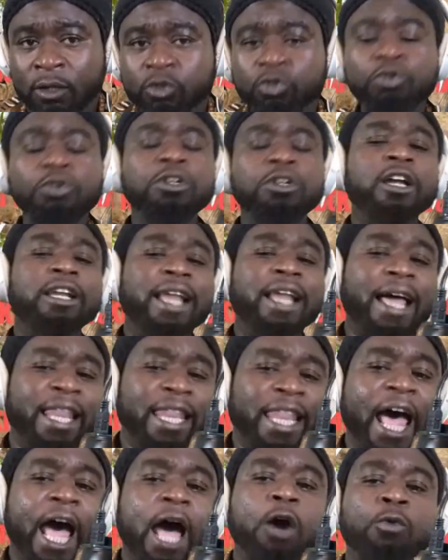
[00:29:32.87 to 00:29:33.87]
Do not
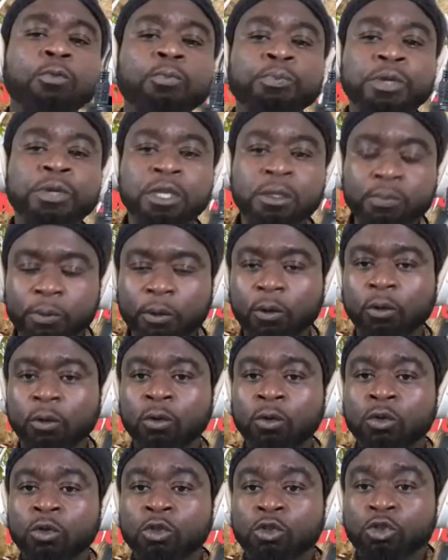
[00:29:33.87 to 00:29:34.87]
allow people
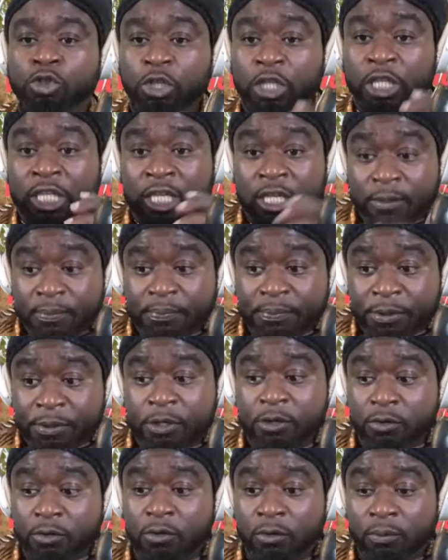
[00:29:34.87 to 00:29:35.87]
to keep
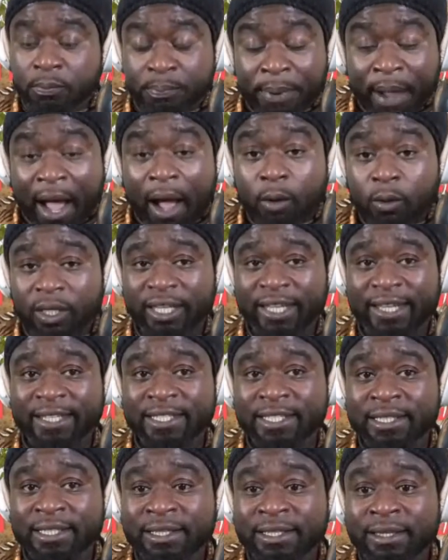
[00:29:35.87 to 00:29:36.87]
you
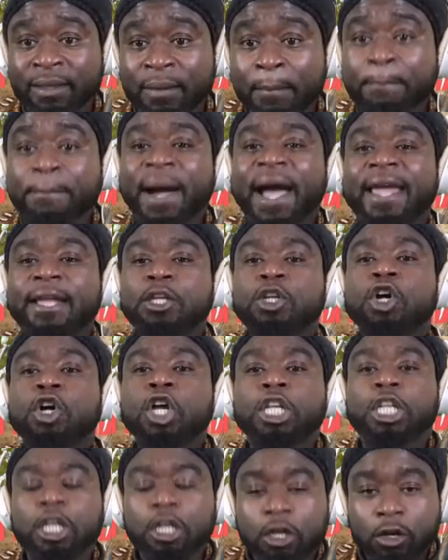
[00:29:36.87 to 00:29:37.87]
powerless by
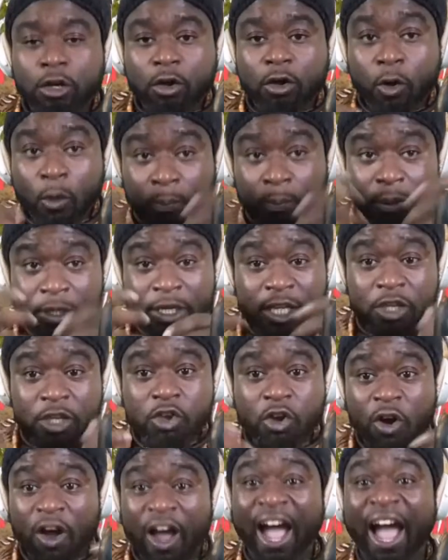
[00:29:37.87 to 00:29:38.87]
not opening
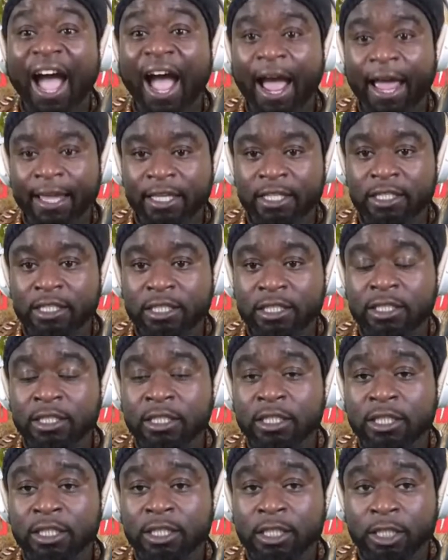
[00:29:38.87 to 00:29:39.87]
your eyes
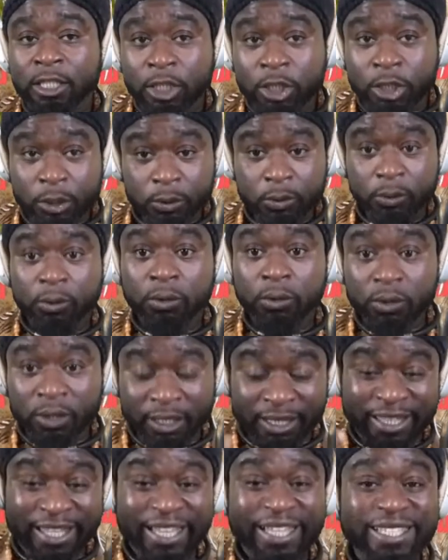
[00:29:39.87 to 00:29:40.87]
to the
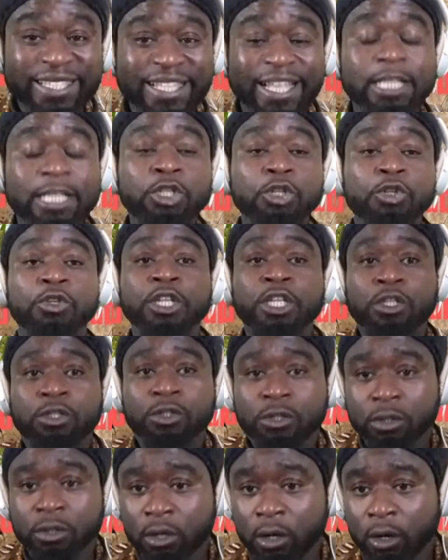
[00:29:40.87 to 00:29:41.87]
things that you need
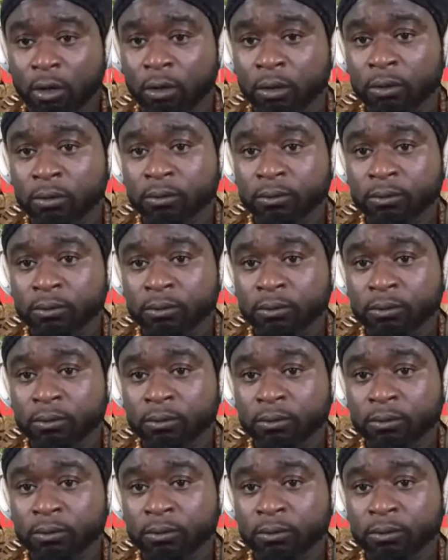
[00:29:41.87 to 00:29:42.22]
to know.